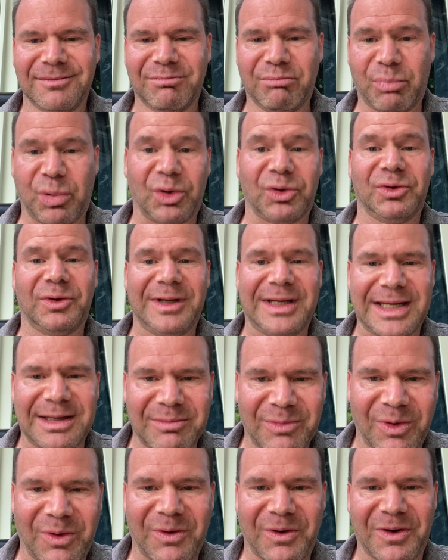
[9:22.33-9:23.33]
bullying
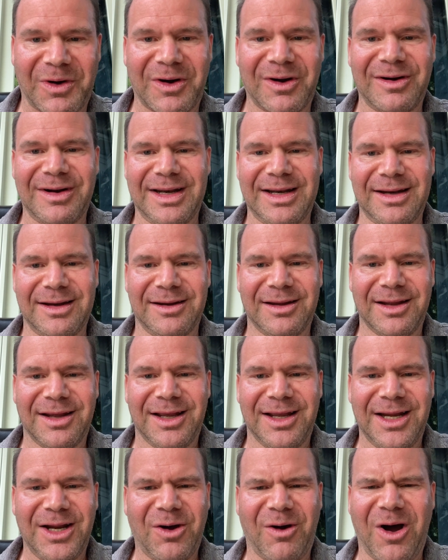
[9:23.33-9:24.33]
more, and
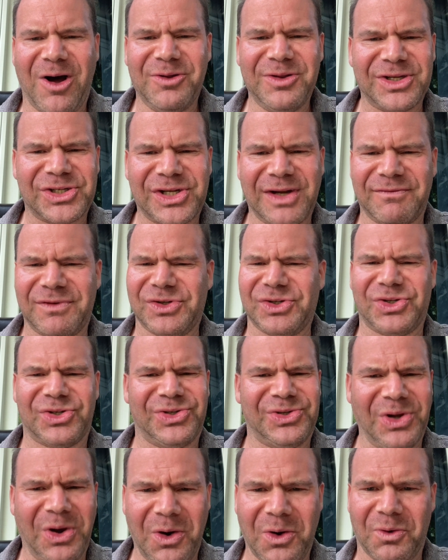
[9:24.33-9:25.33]
you know, all this stuff is
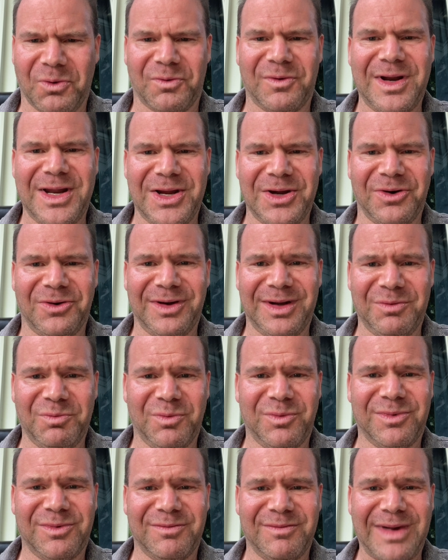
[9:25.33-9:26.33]
so real, and
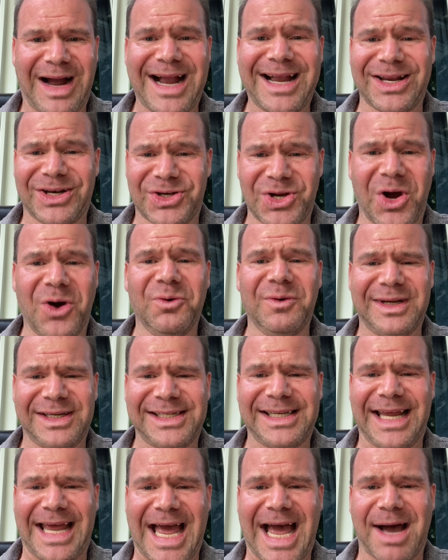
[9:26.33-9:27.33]
I could totally
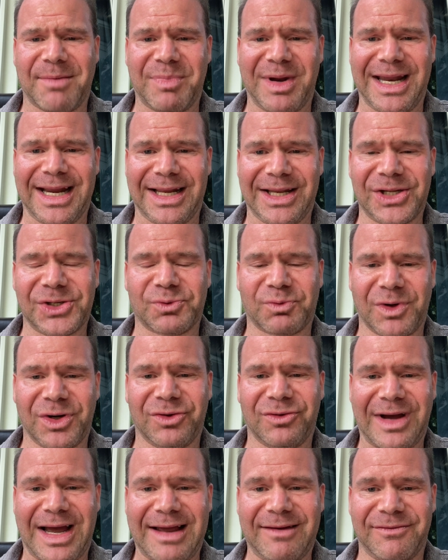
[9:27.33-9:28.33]
see happening in this
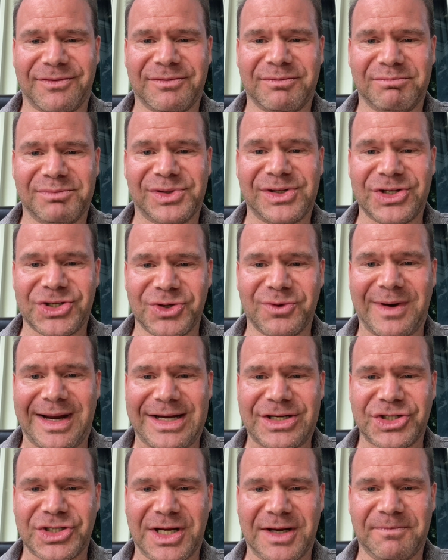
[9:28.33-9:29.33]
real life
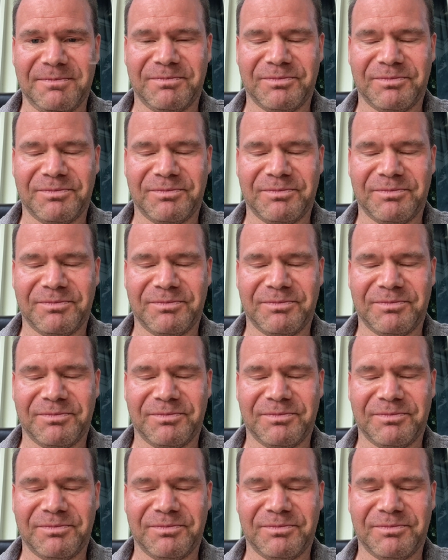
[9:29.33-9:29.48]
situation.